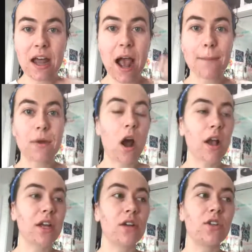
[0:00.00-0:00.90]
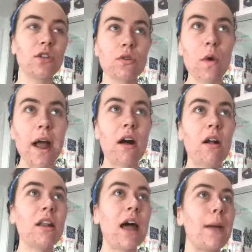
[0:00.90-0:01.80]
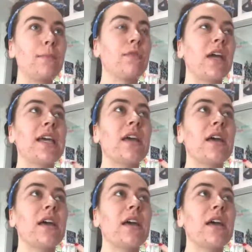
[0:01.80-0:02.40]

I'm not going to do well. I'm like,